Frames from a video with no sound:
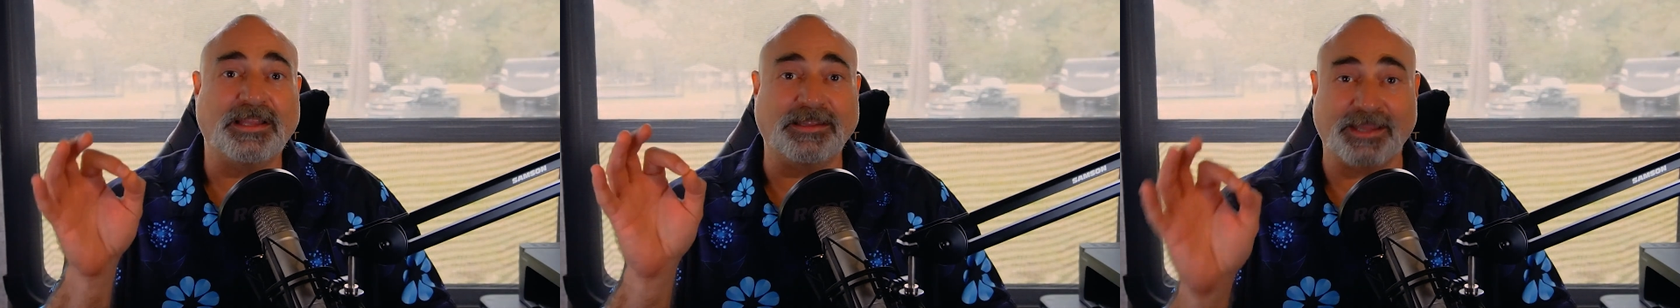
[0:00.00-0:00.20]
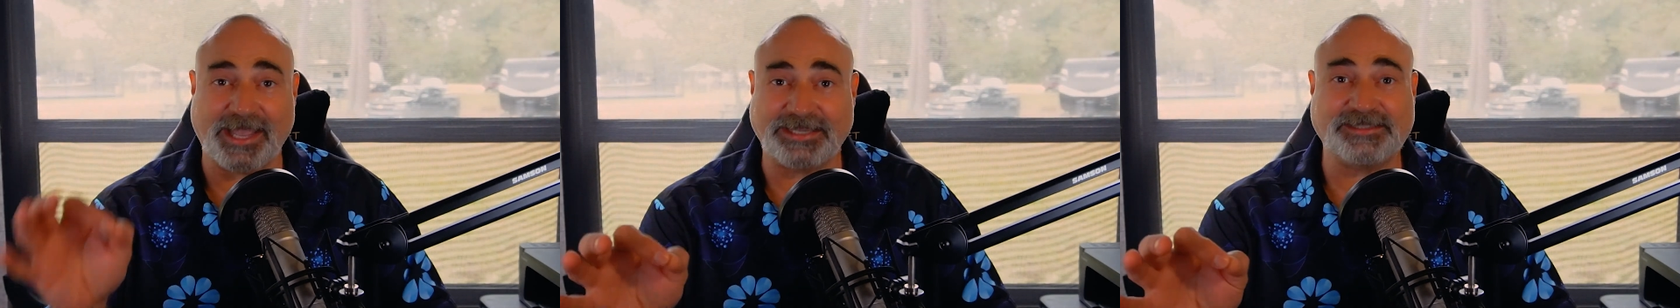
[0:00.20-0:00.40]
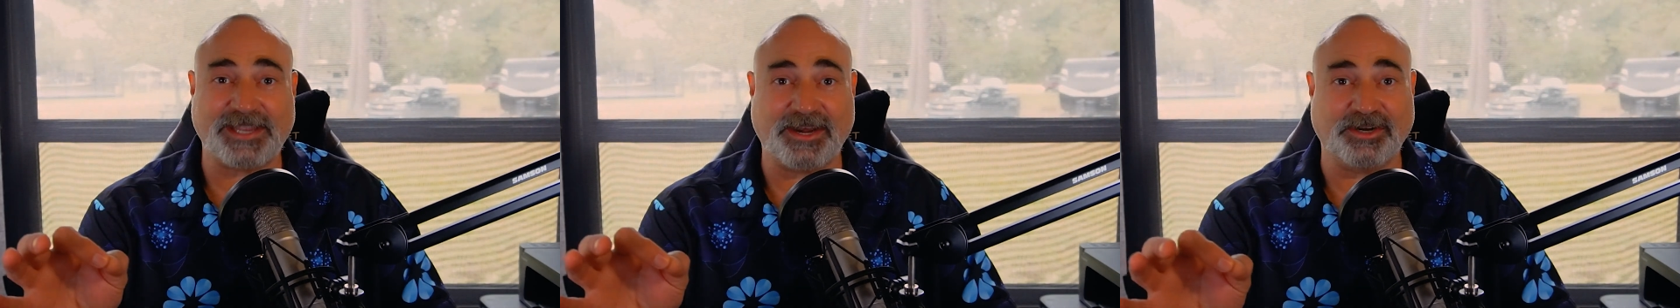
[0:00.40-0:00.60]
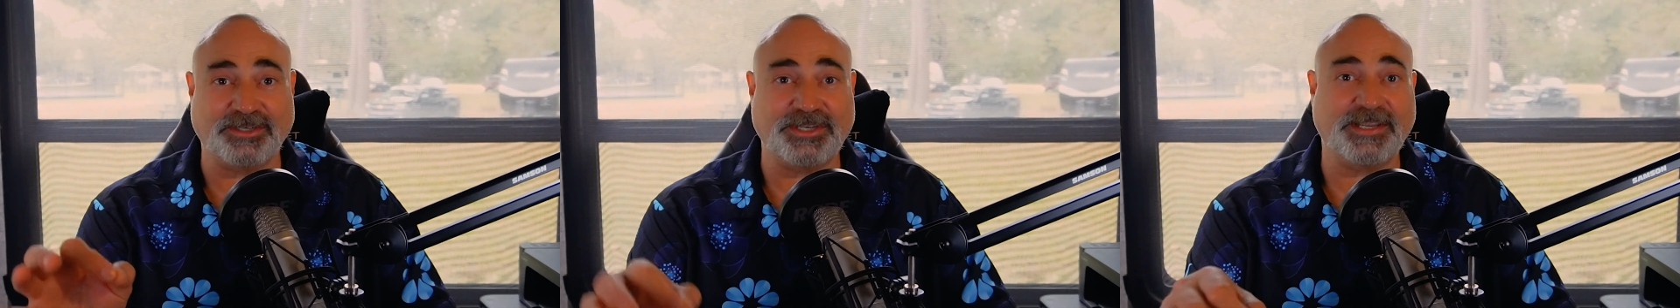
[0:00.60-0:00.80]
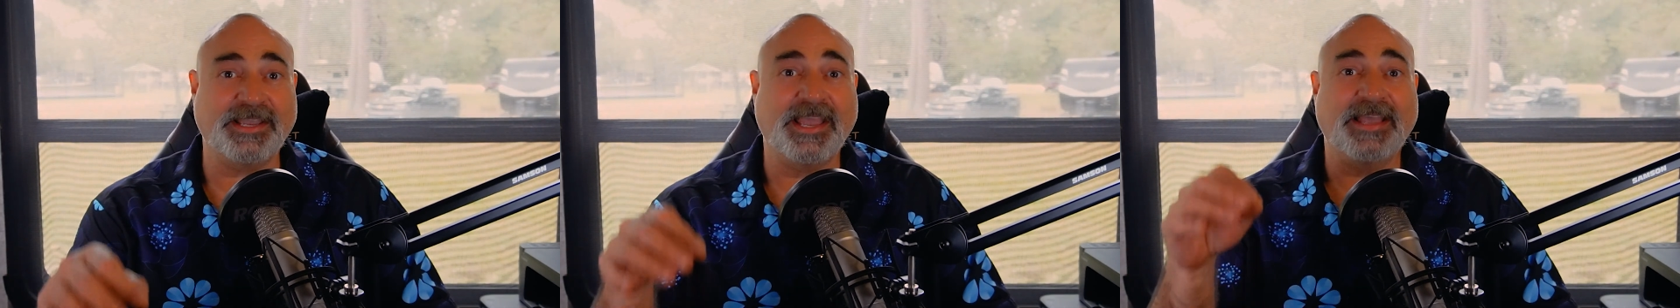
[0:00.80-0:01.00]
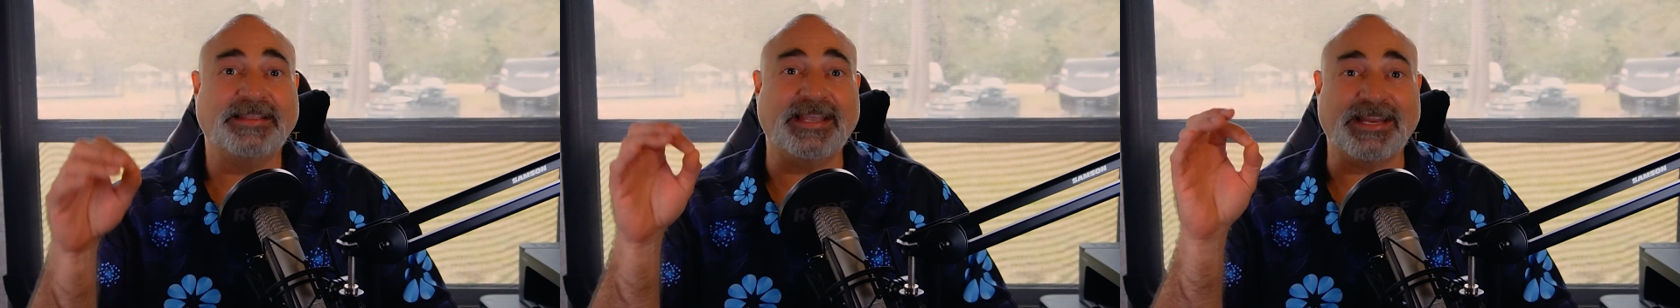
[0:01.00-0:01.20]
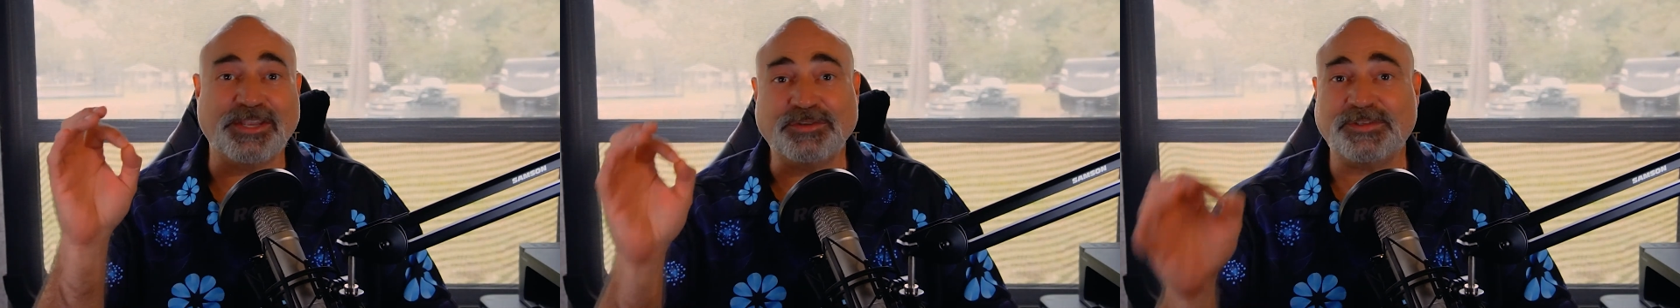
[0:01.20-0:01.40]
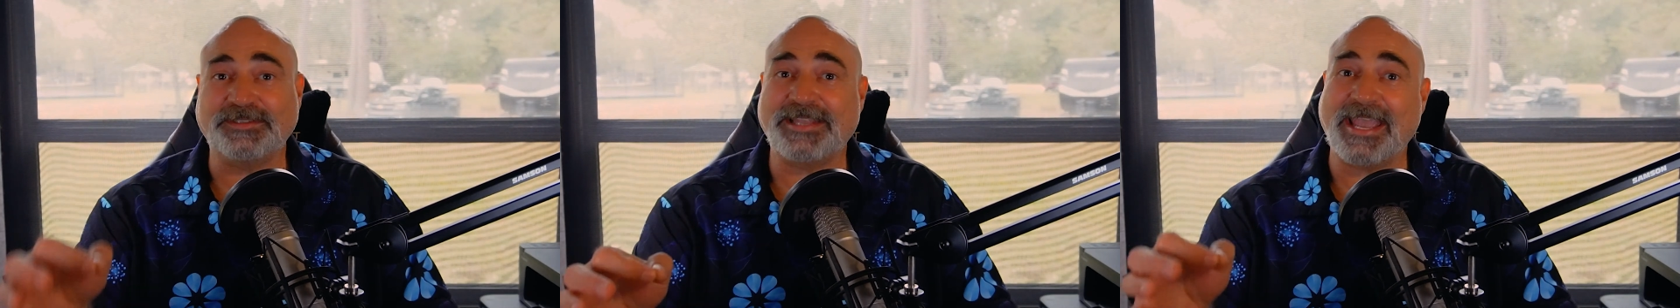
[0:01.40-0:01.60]
less energy than it
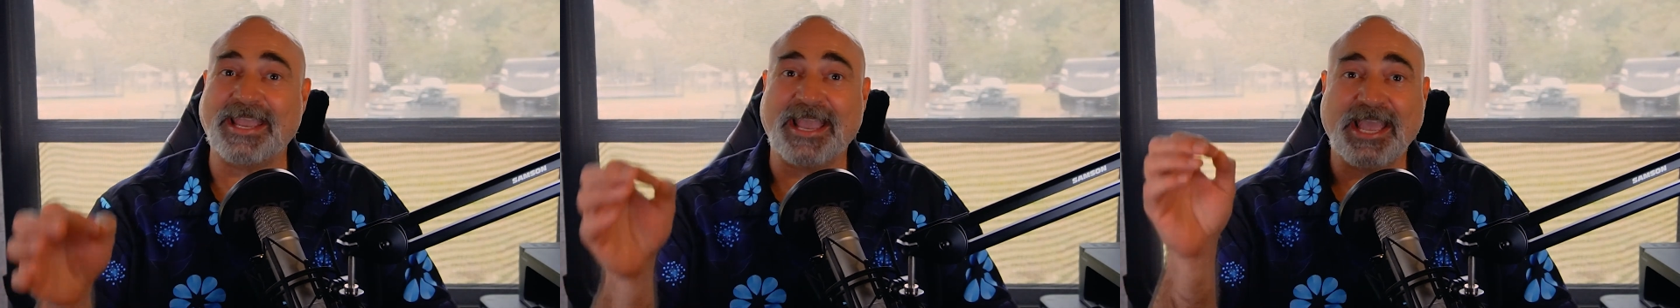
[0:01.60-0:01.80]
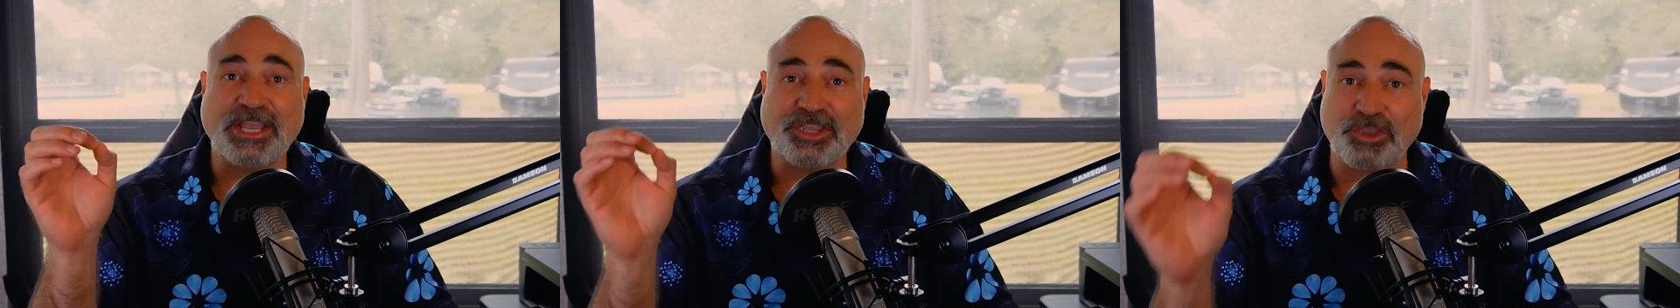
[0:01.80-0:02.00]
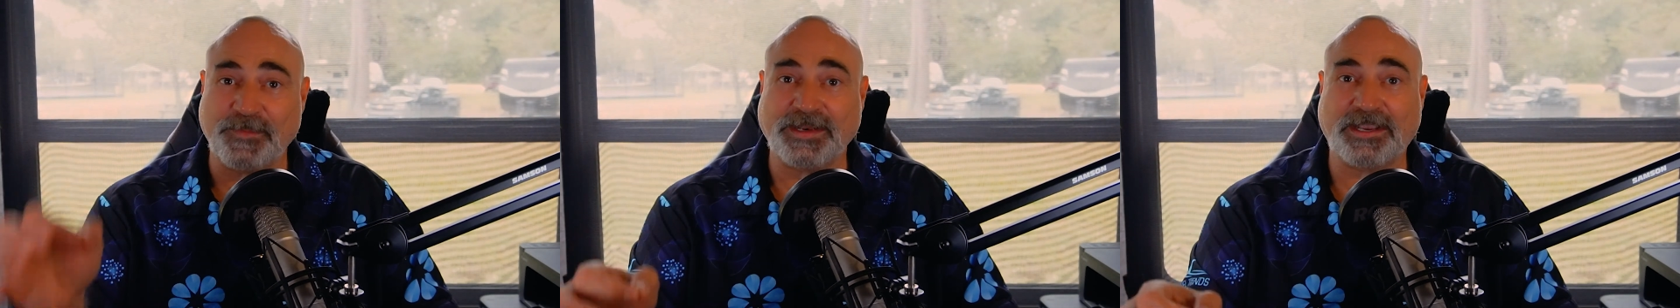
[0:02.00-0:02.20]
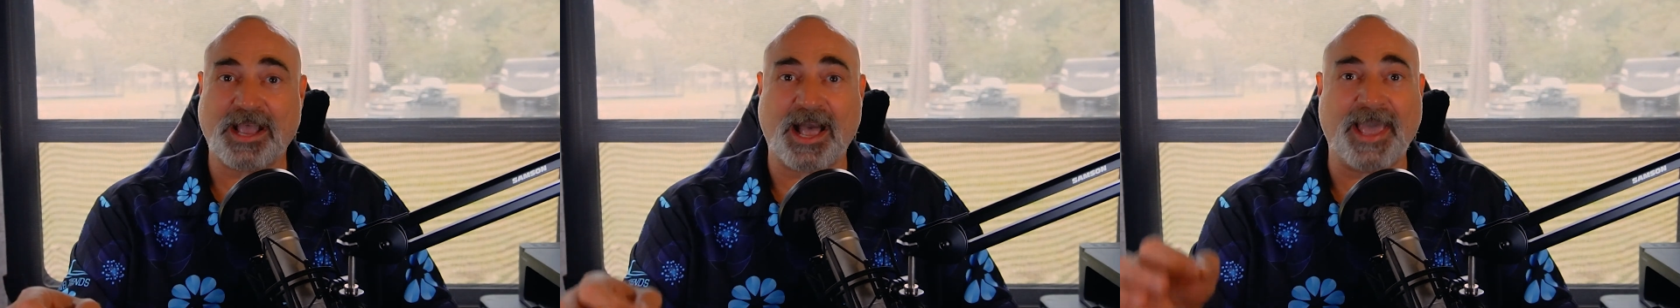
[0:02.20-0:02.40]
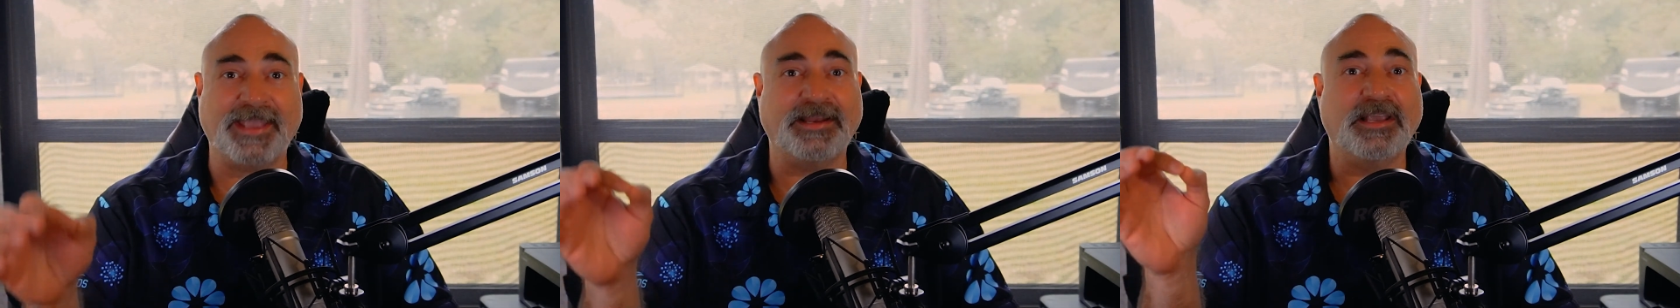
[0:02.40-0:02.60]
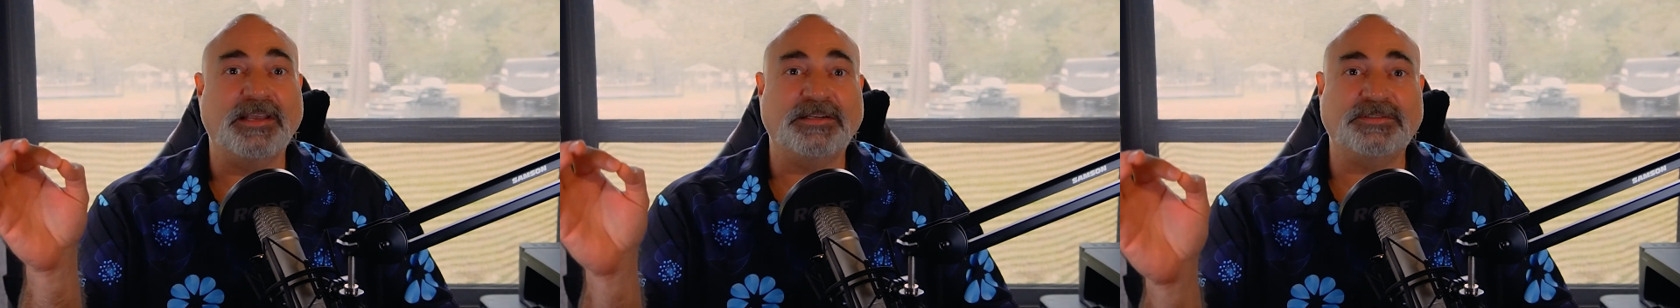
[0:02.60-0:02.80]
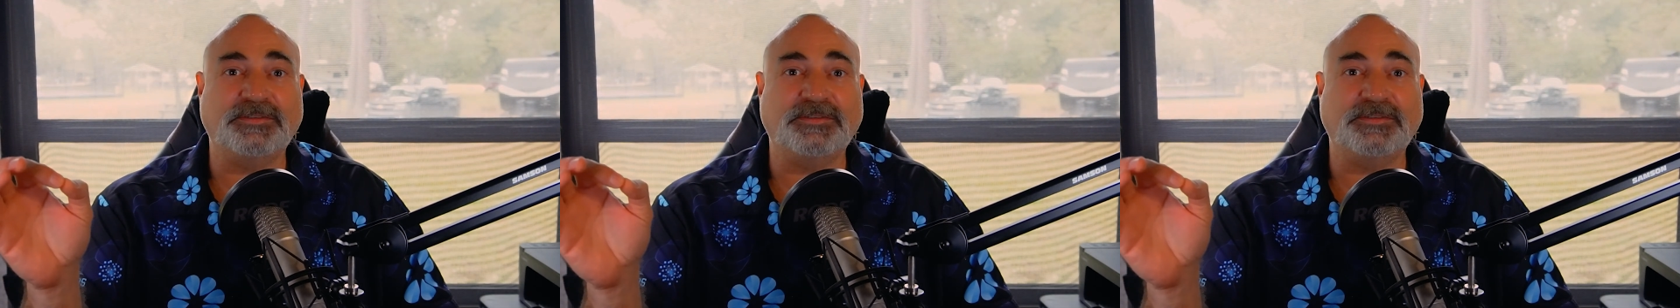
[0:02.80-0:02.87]
used to take humankind